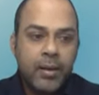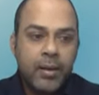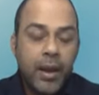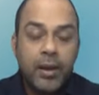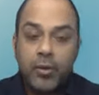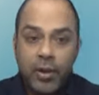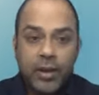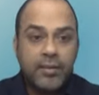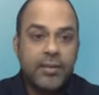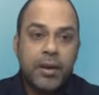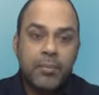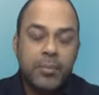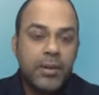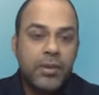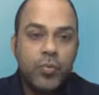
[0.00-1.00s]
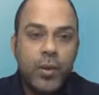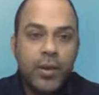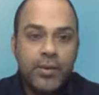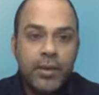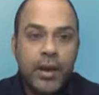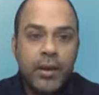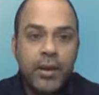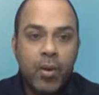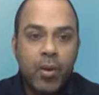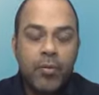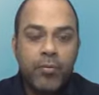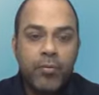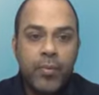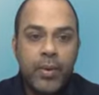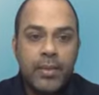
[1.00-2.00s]
And a good example is we're starting off
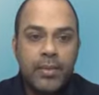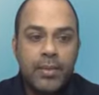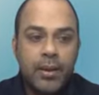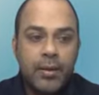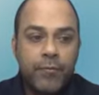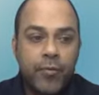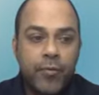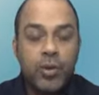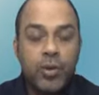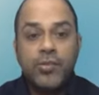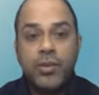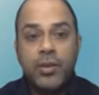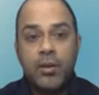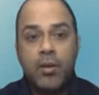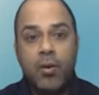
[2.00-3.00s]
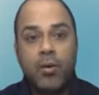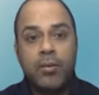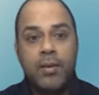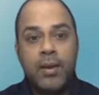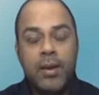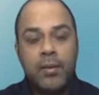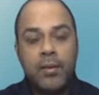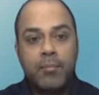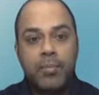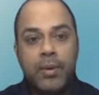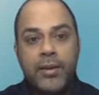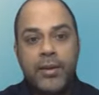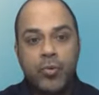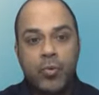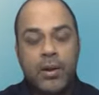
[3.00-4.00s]
with focusing on
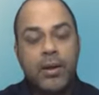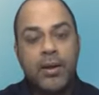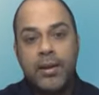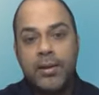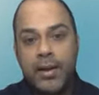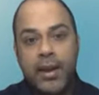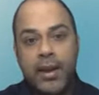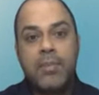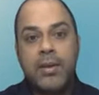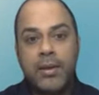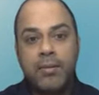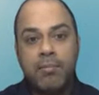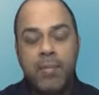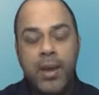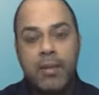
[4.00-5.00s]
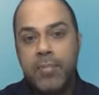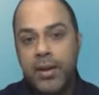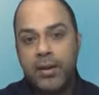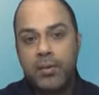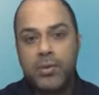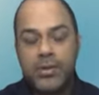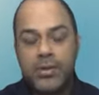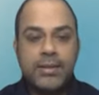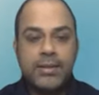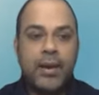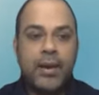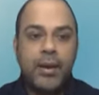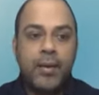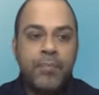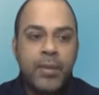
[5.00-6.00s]
play to earn and gaming and Metaverse
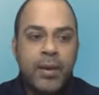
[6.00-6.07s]
data,